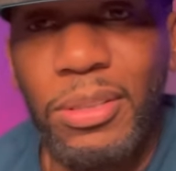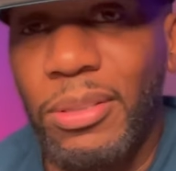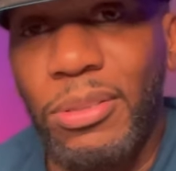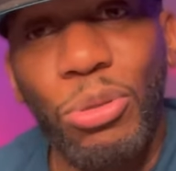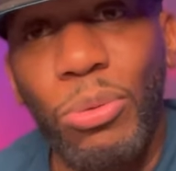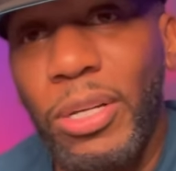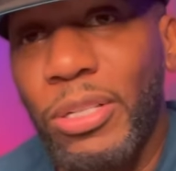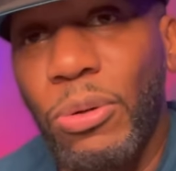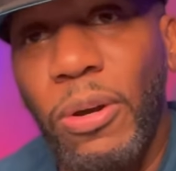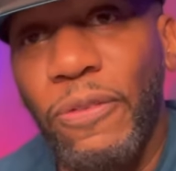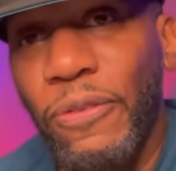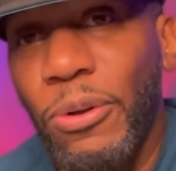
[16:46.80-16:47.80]

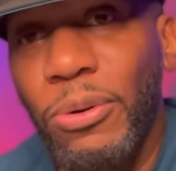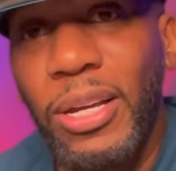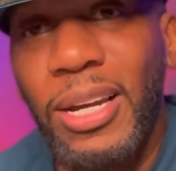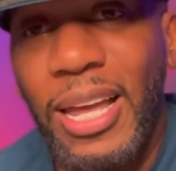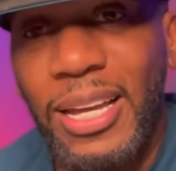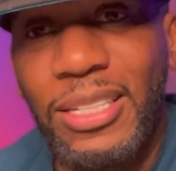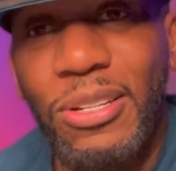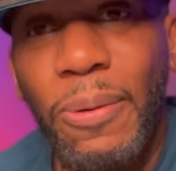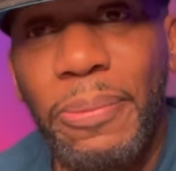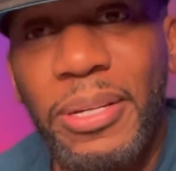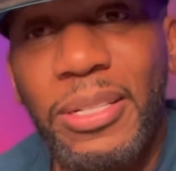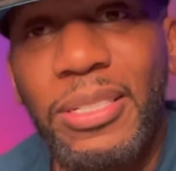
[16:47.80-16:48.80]
2024 looking like it's
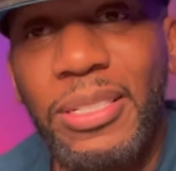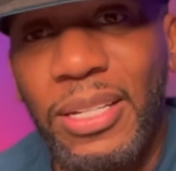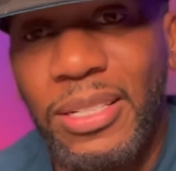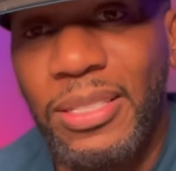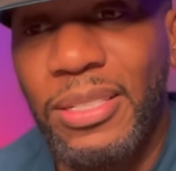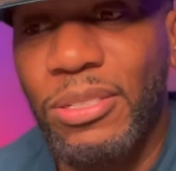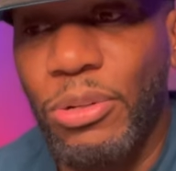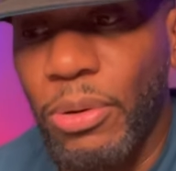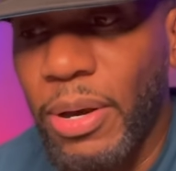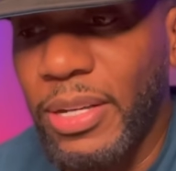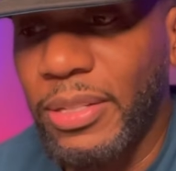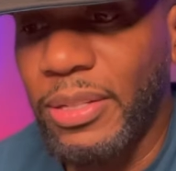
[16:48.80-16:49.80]
gonna be just as
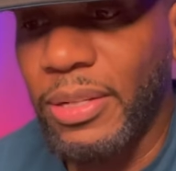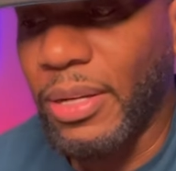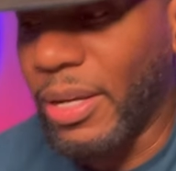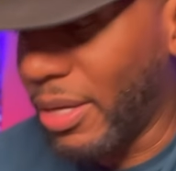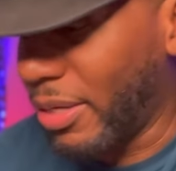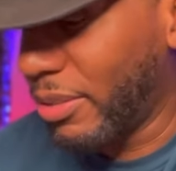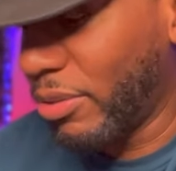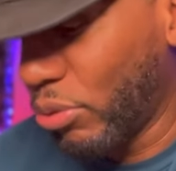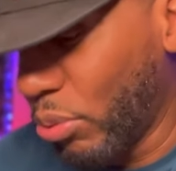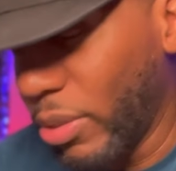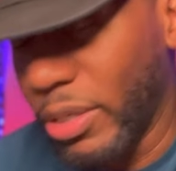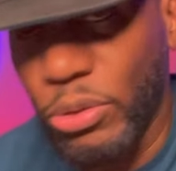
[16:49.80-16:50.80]
crazy as
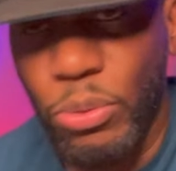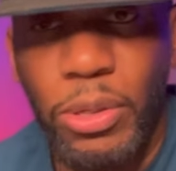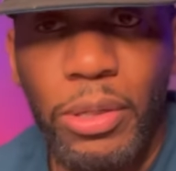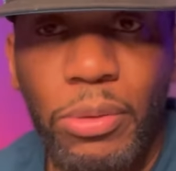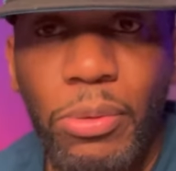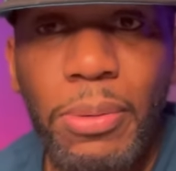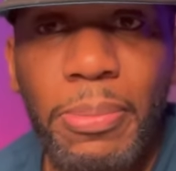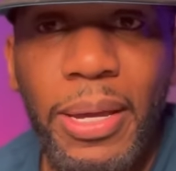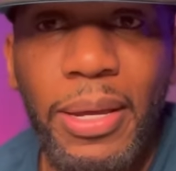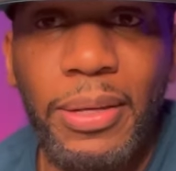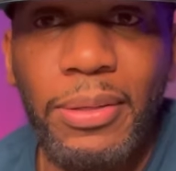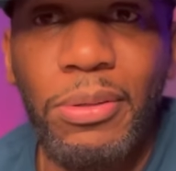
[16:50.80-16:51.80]
2023,
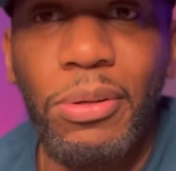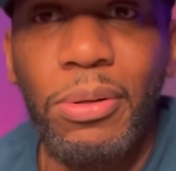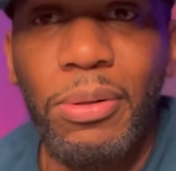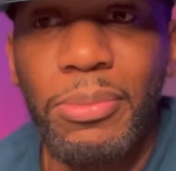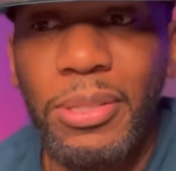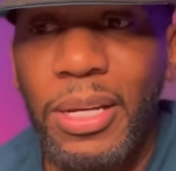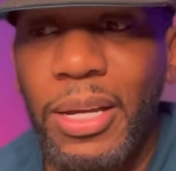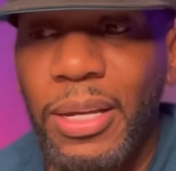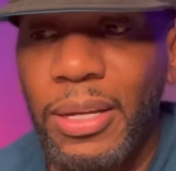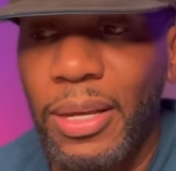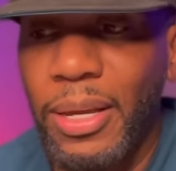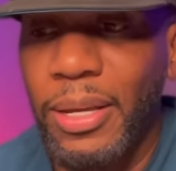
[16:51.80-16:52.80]
man. You know what I'm
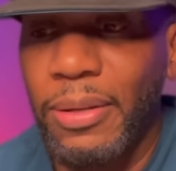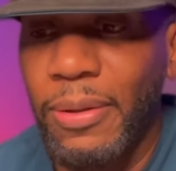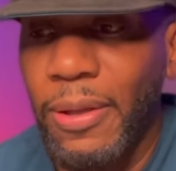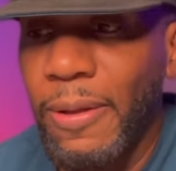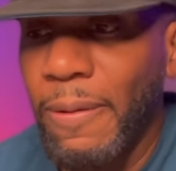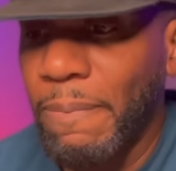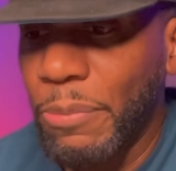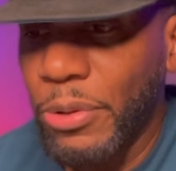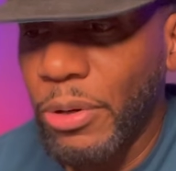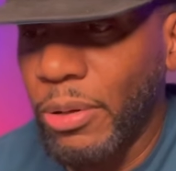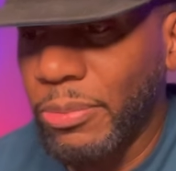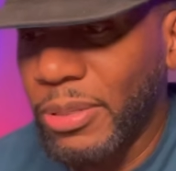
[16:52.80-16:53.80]
saying? And you
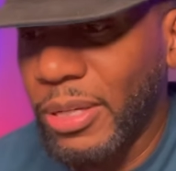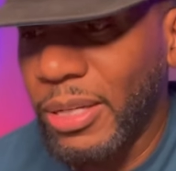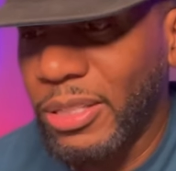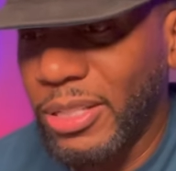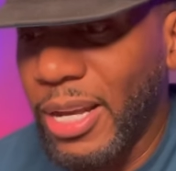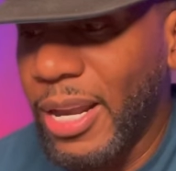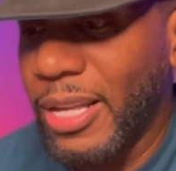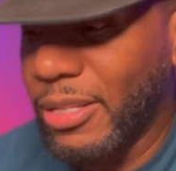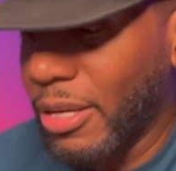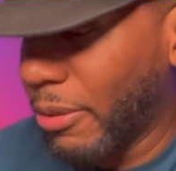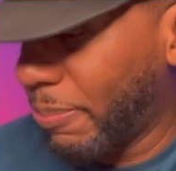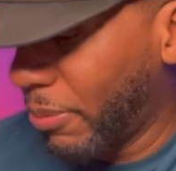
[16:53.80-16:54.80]
know what I'm saying? Shout out
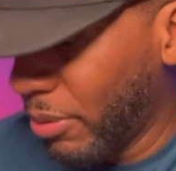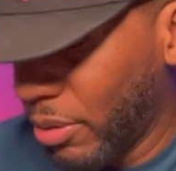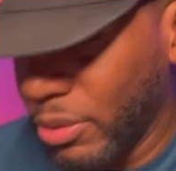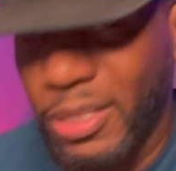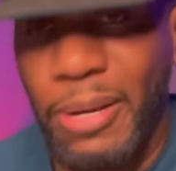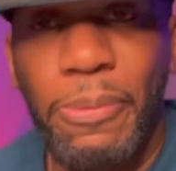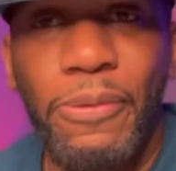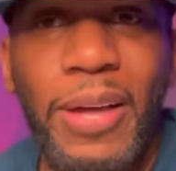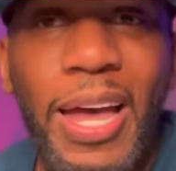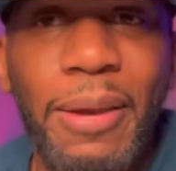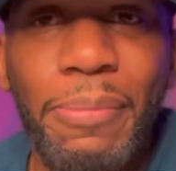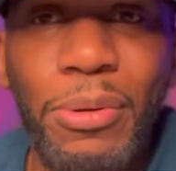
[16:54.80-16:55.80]
to the plugs that
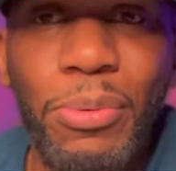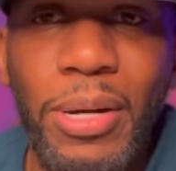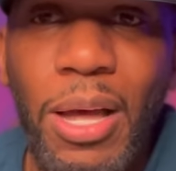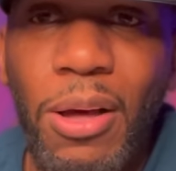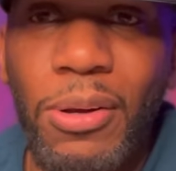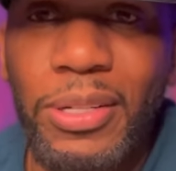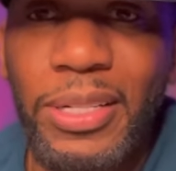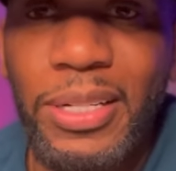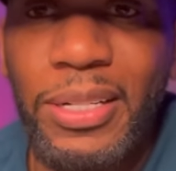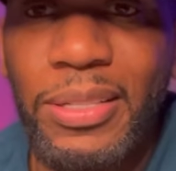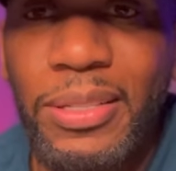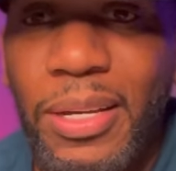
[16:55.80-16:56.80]
provided me with all of
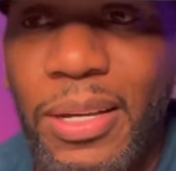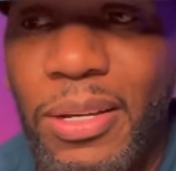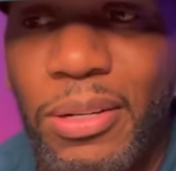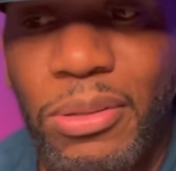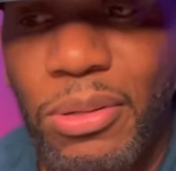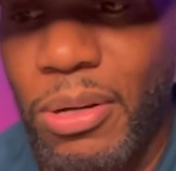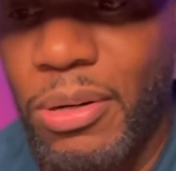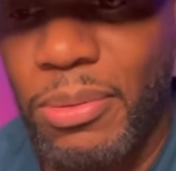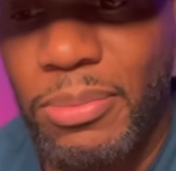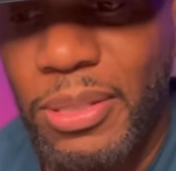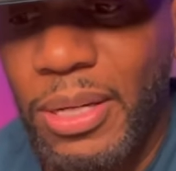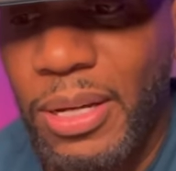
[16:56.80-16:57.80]
these. You know what
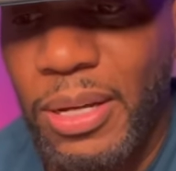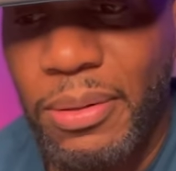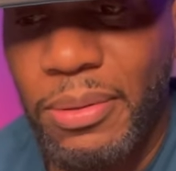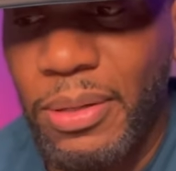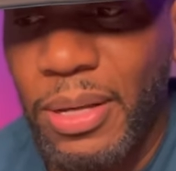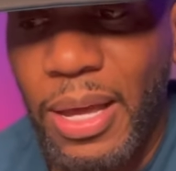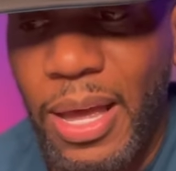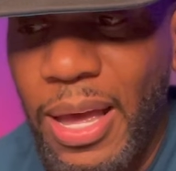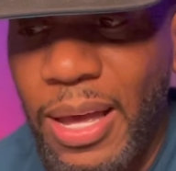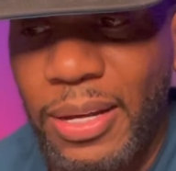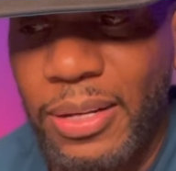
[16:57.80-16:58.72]
I'm saying? I